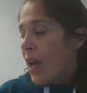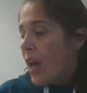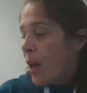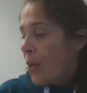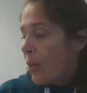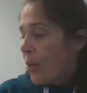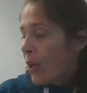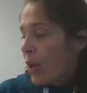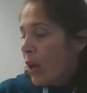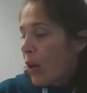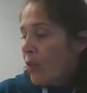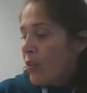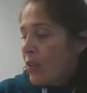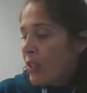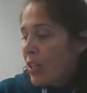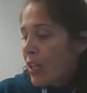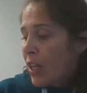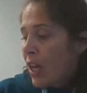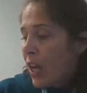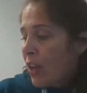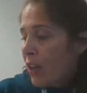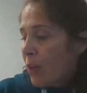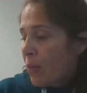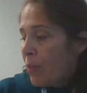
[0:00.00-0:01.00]
And we go over to
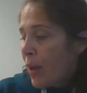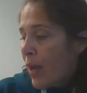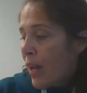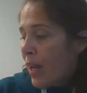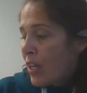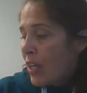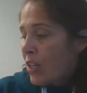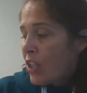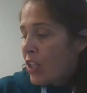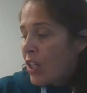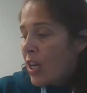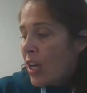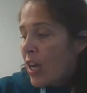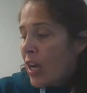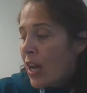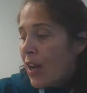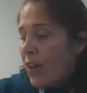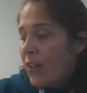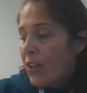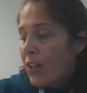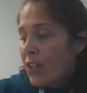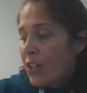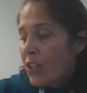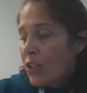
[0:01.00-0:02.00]
the other page,
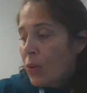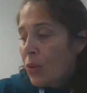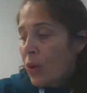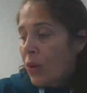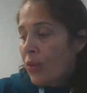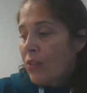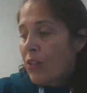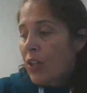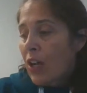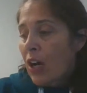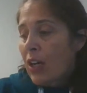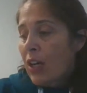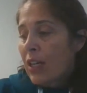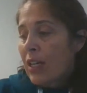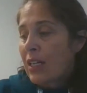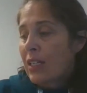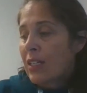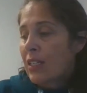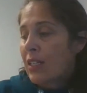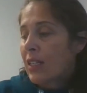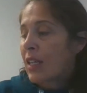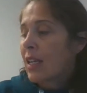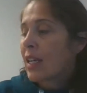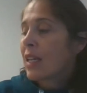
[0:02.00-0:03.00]
and they're sort of
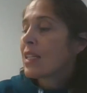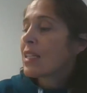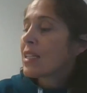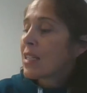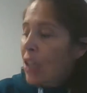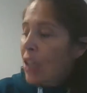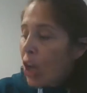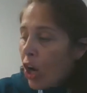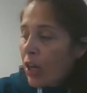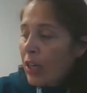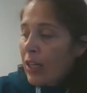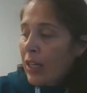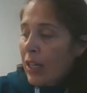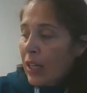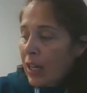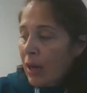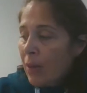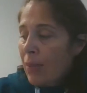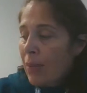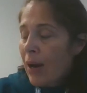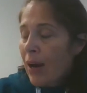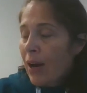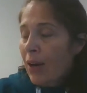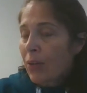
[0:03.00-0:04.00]
he's talking
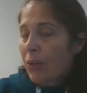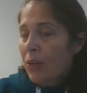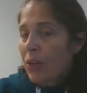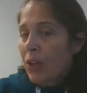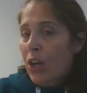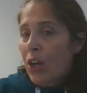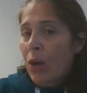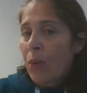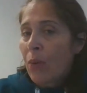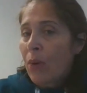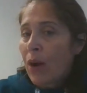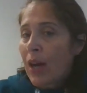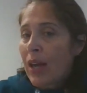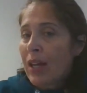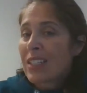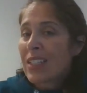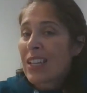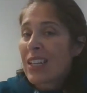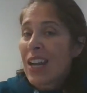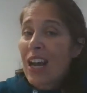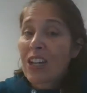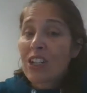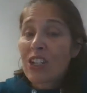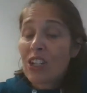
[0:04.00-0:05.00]
about, you know what? It's
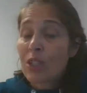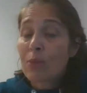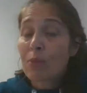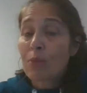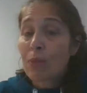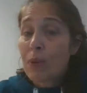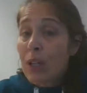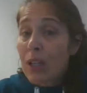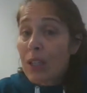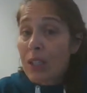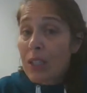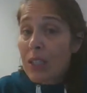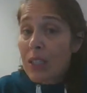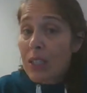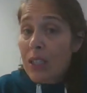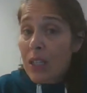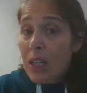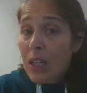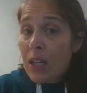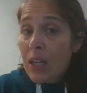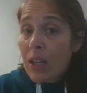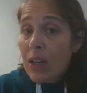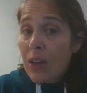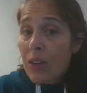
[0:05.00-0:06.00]
not just books.
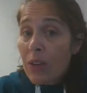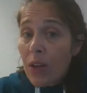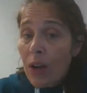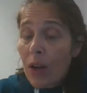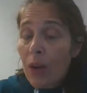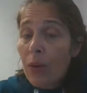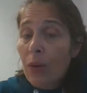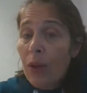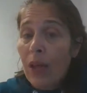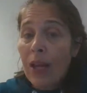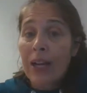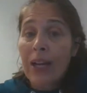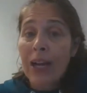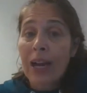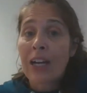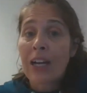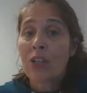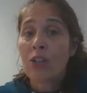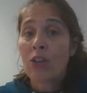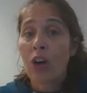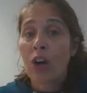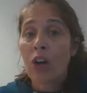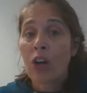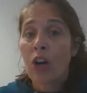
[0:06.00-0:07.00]
No, like I
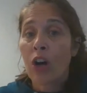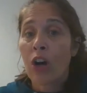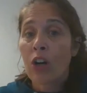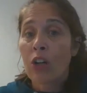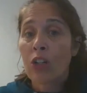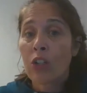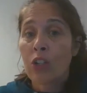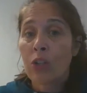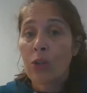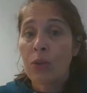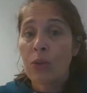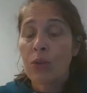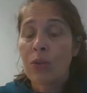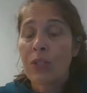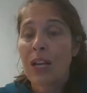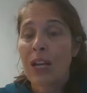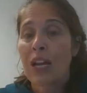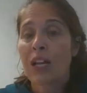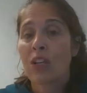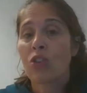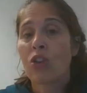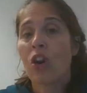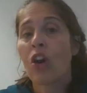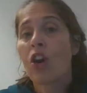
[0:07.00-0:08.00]
draw cartoons, and
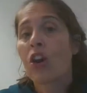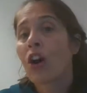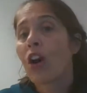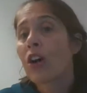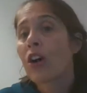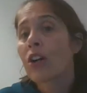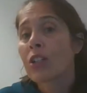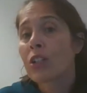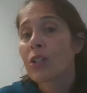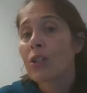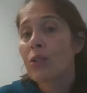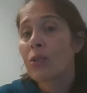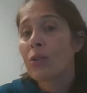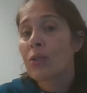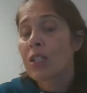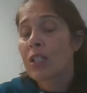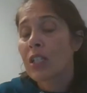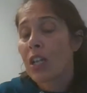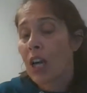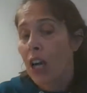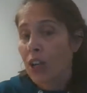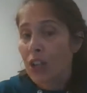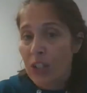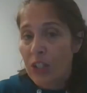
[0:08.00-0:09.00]
I draw cartoons
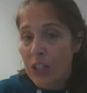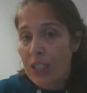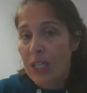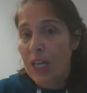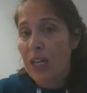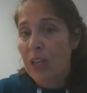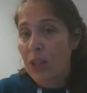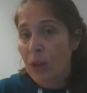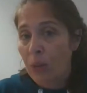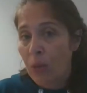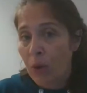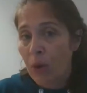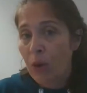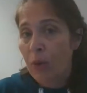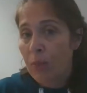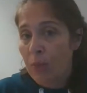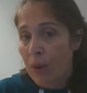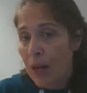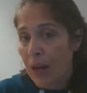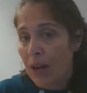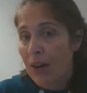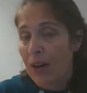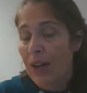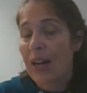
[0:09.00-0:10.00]
to understand the world
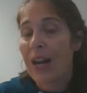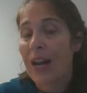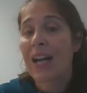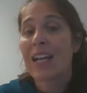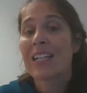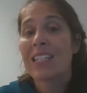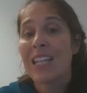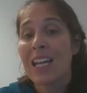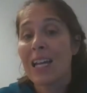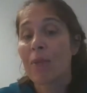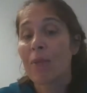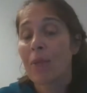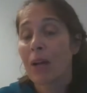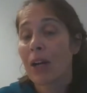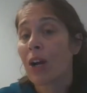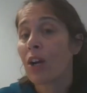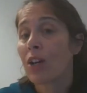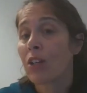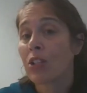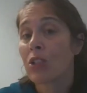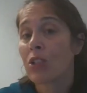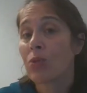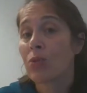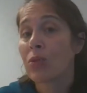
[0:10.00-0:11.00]
better, and I take my
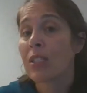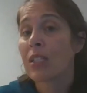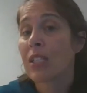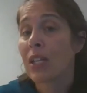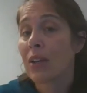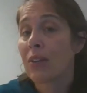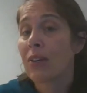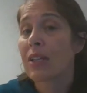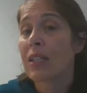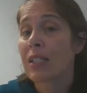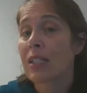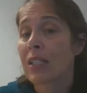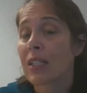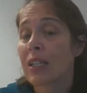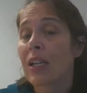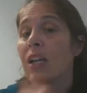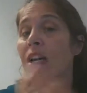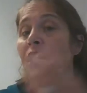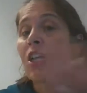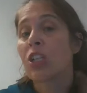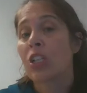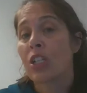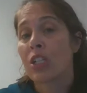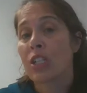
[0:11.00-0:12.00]
cartoons seriously,
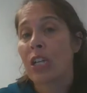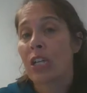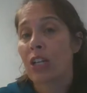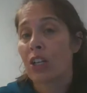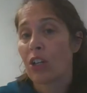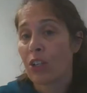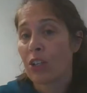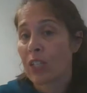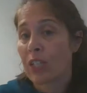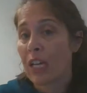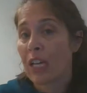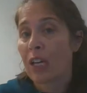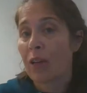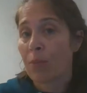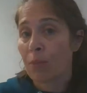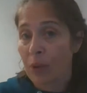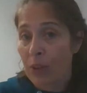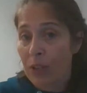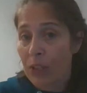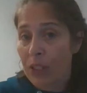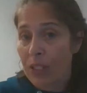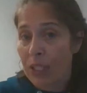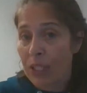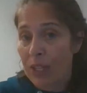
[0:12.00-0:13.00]
just like you're taking
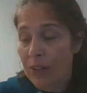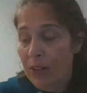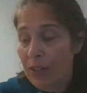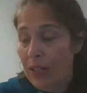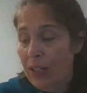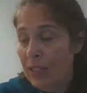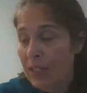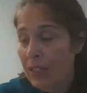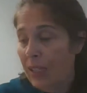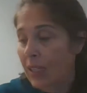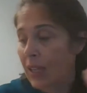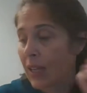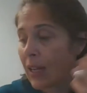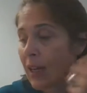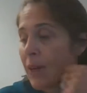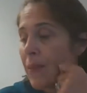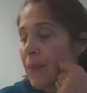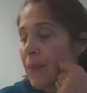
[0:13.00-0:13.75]
books seriously.